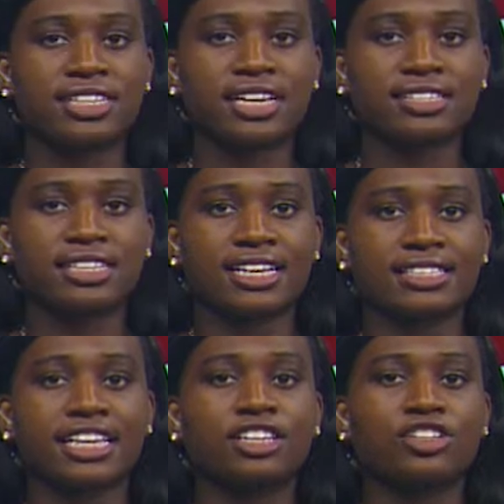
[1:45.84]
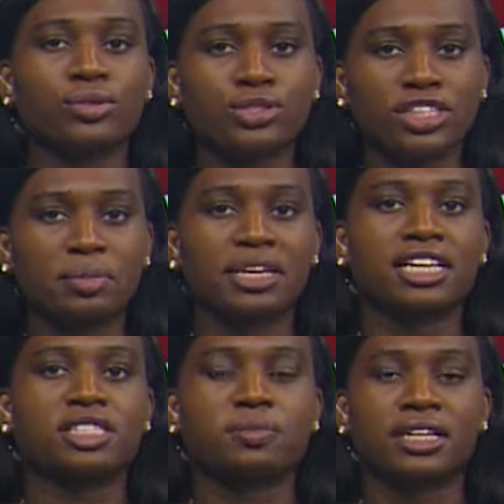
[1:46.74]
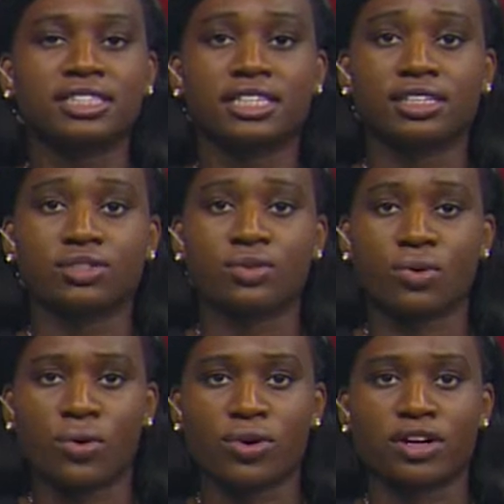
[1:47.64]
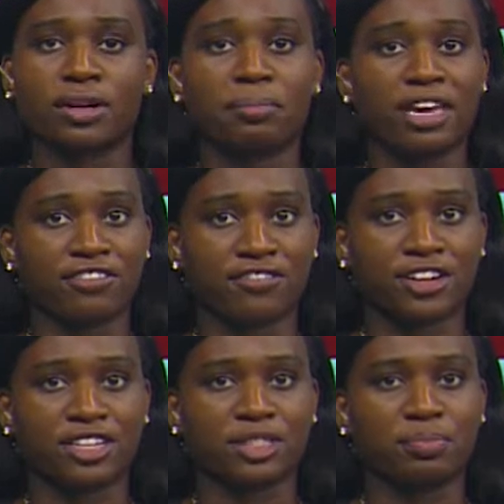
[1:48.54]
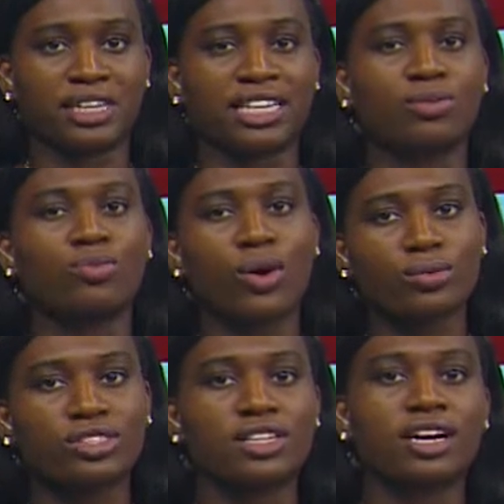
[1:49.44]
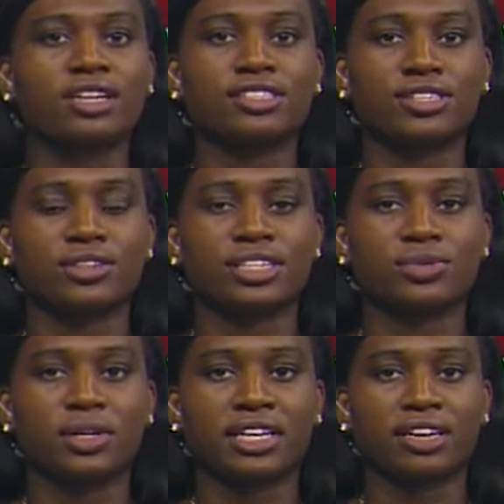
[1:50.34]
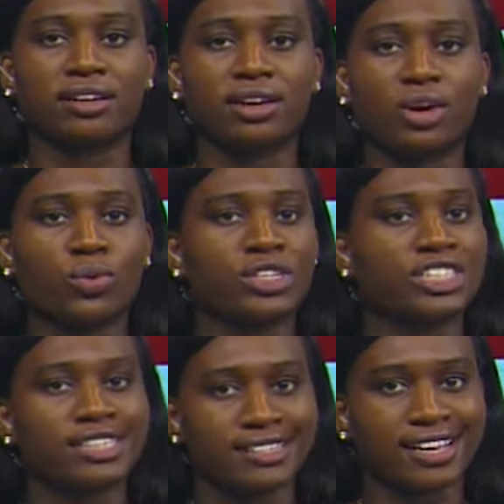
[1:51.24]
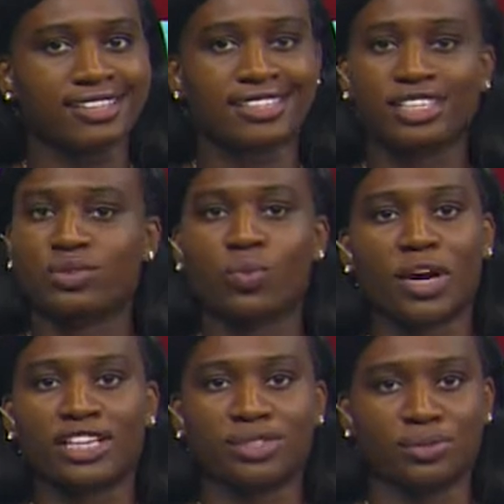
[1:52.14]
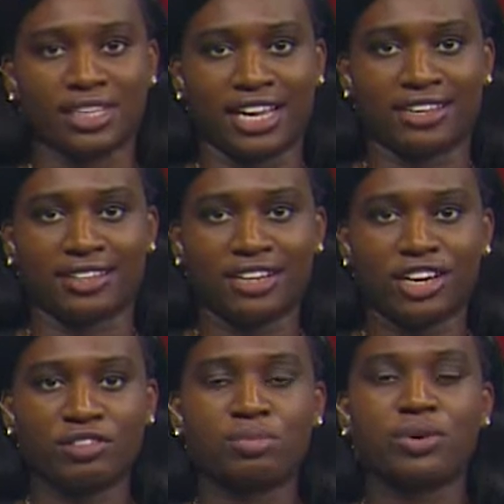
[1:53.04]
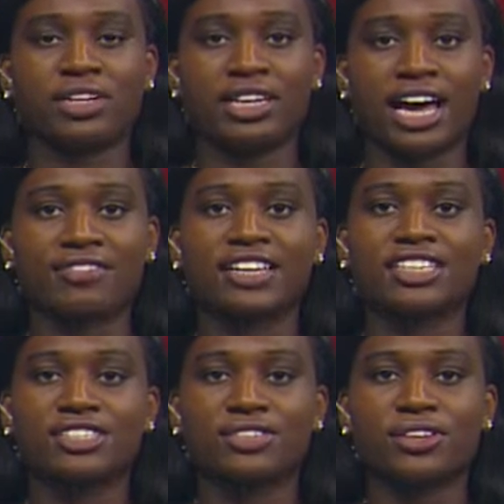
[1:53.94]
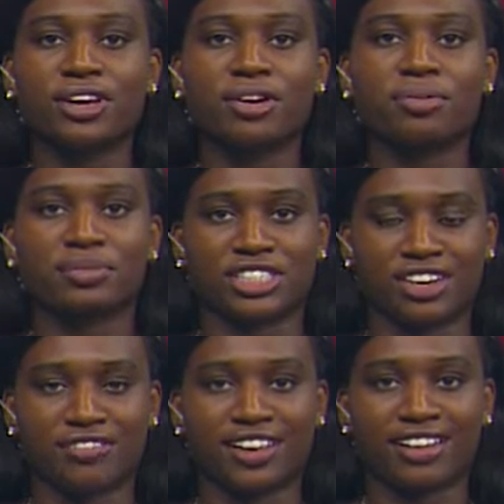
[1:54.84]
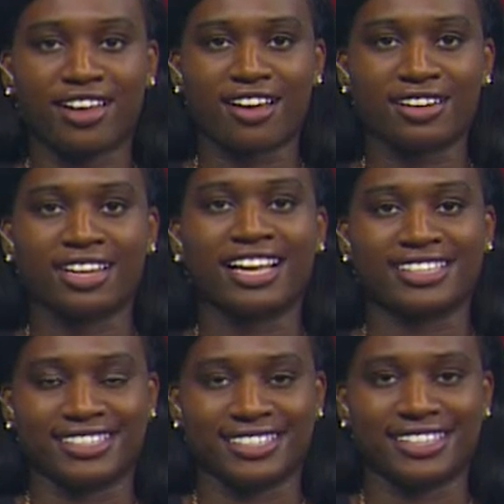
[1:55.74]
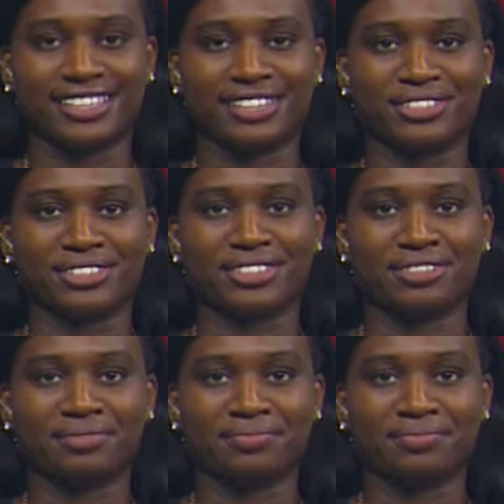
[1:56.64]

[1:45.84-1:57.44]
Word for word: Stein says he usually begins planting his corn May 1st, but he won't start until this weekend, which he says is way too late. Reporting live in studio, Michelle Fenelon, NCC News.